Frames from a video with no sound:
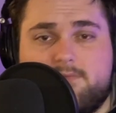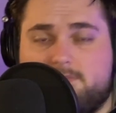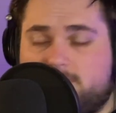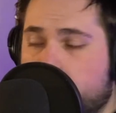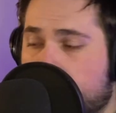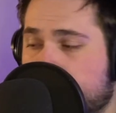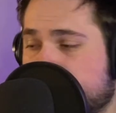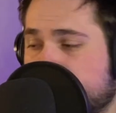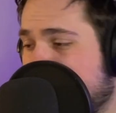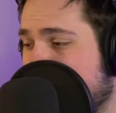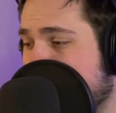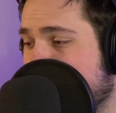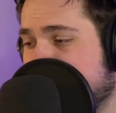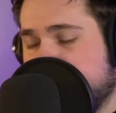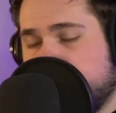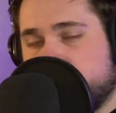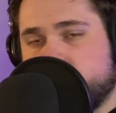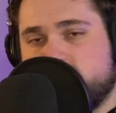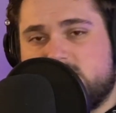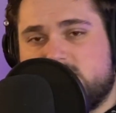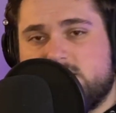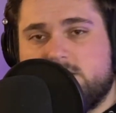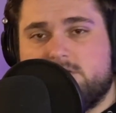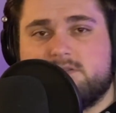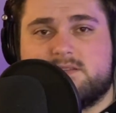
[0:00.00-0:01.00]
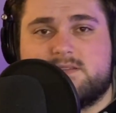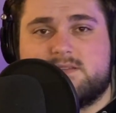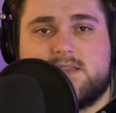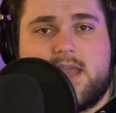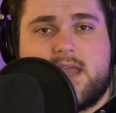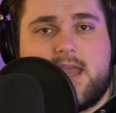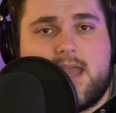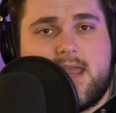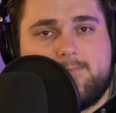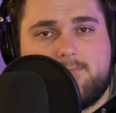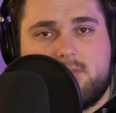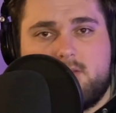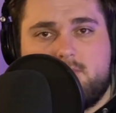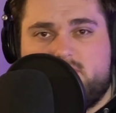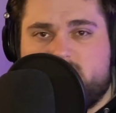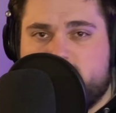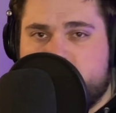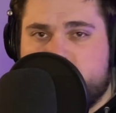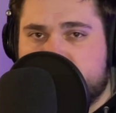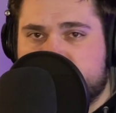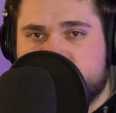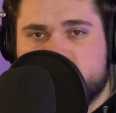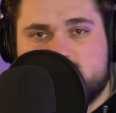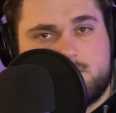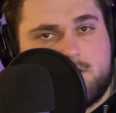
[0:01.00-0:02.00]
Don't they come to your side? Maybe
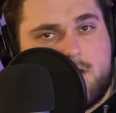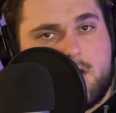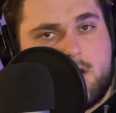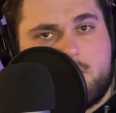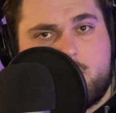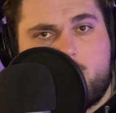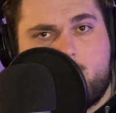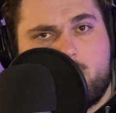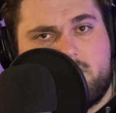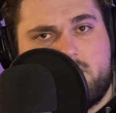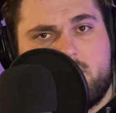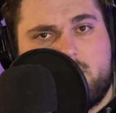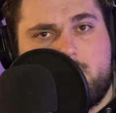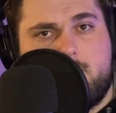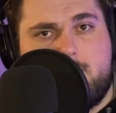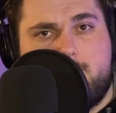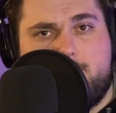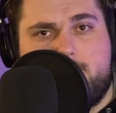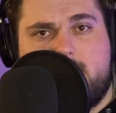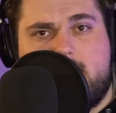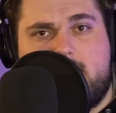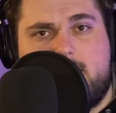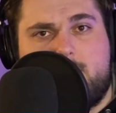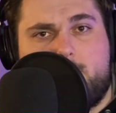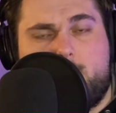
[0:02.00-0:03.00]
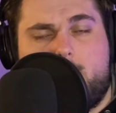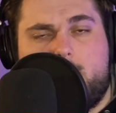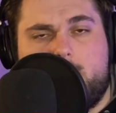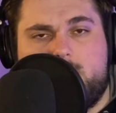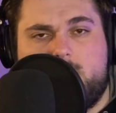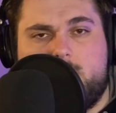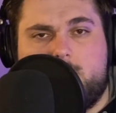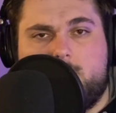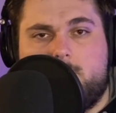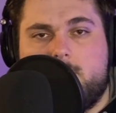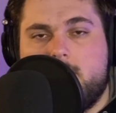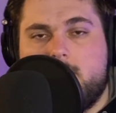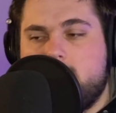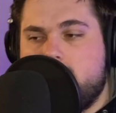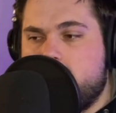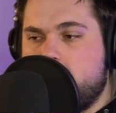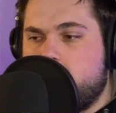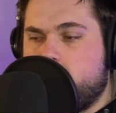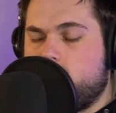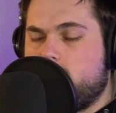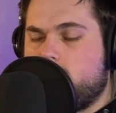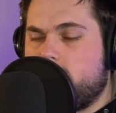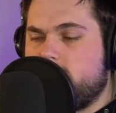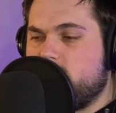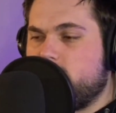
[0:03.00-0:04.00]
they'll snuggle with you in bed while you
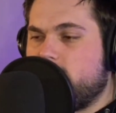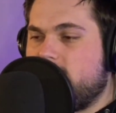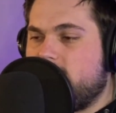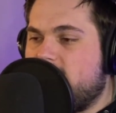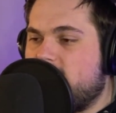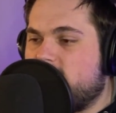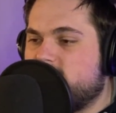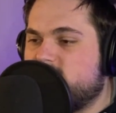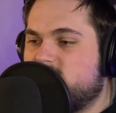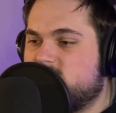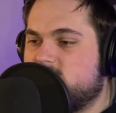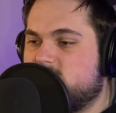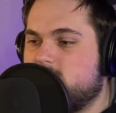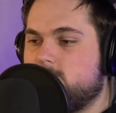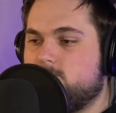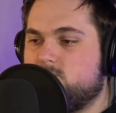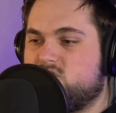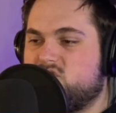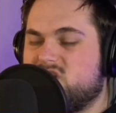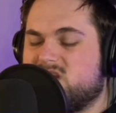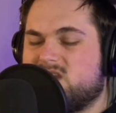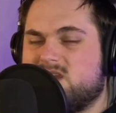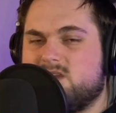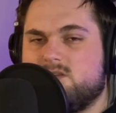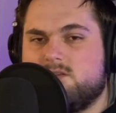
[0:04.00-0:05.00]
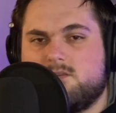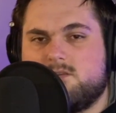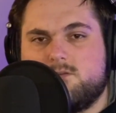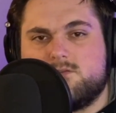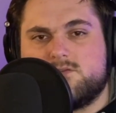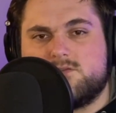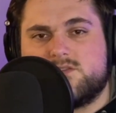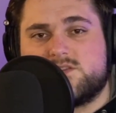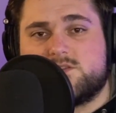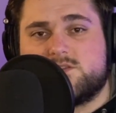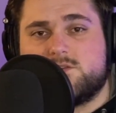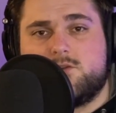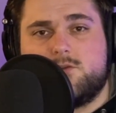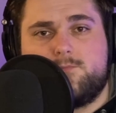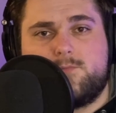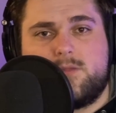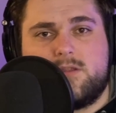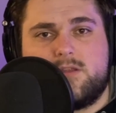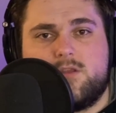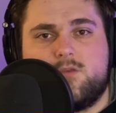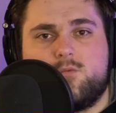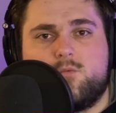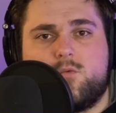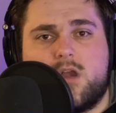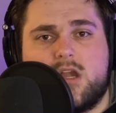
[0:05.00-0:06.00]
have some chicken noodle soup
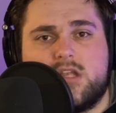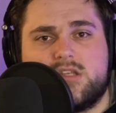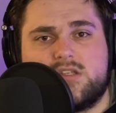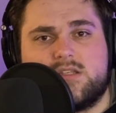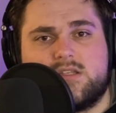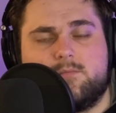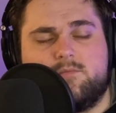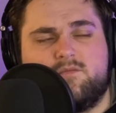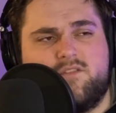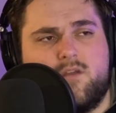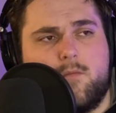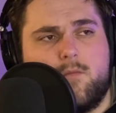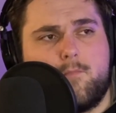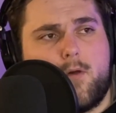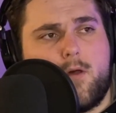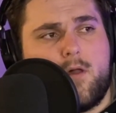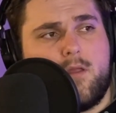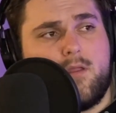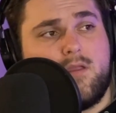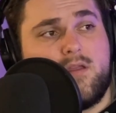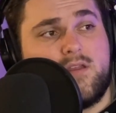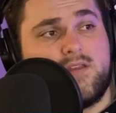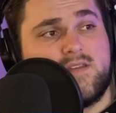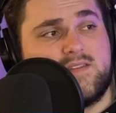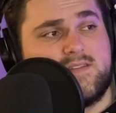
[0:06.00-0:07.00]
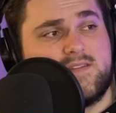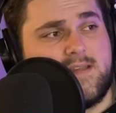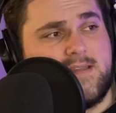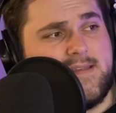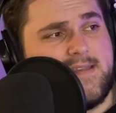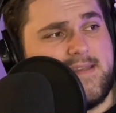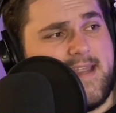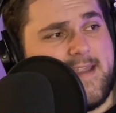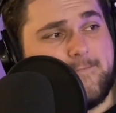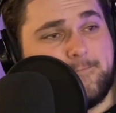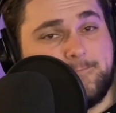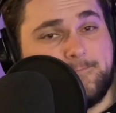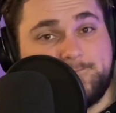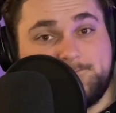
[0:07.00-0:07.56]
and you watch some football on a Sunday.